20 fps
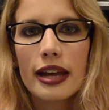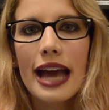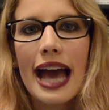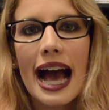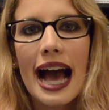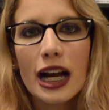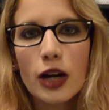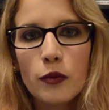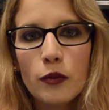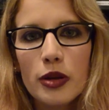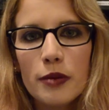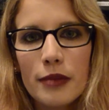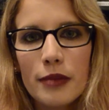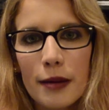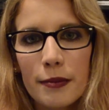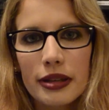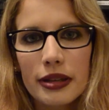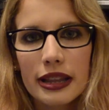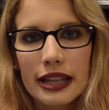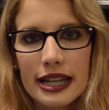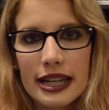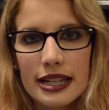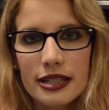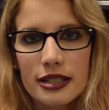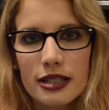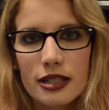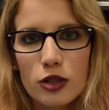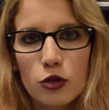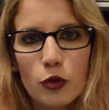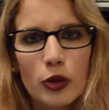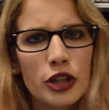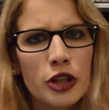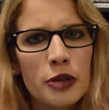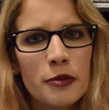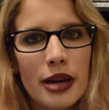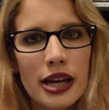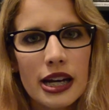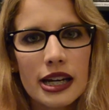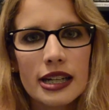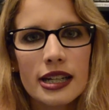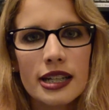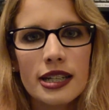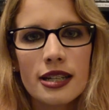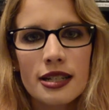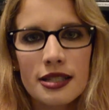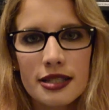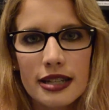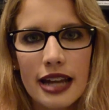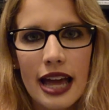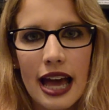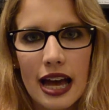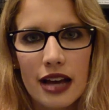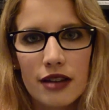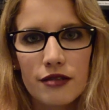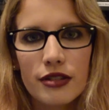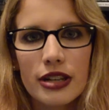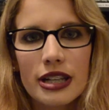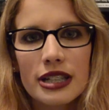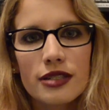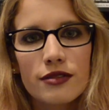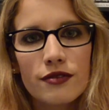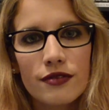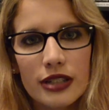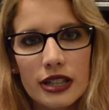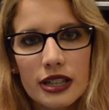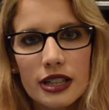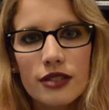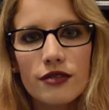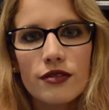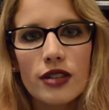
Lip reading: How can we map Atlantis when humanity doesn't have a definitive